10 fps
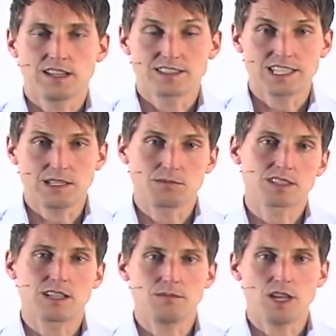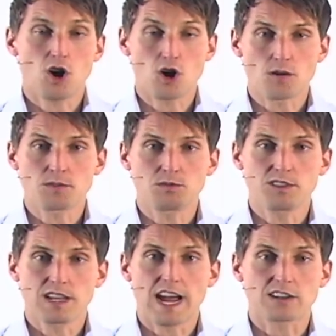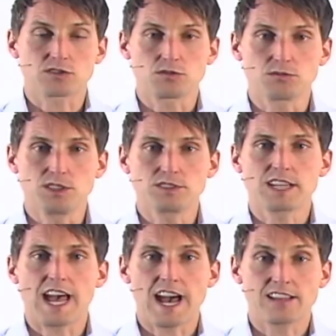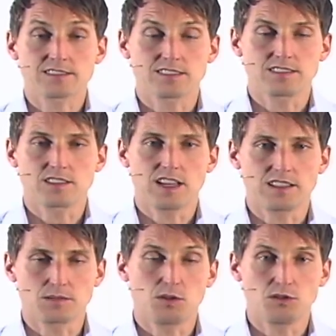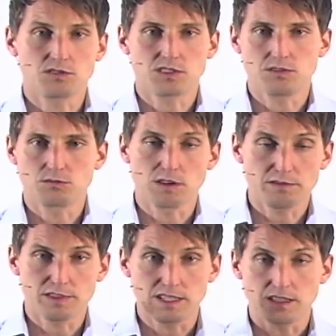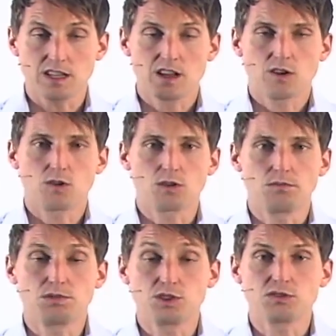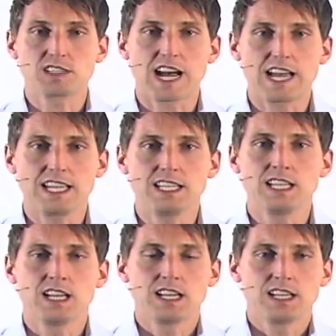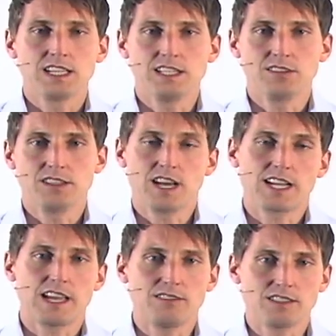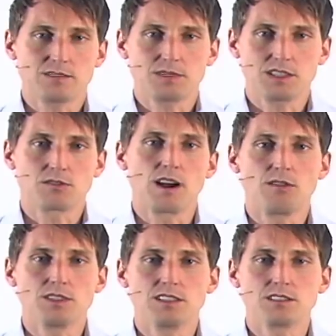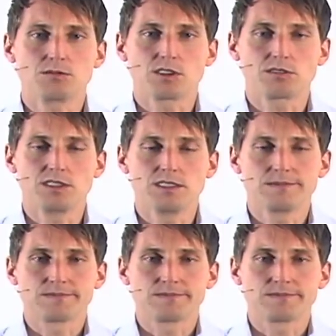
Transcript: teams can be armed with actual real tasks as opposed to riffing or blue skying, and not having something grounded to work with.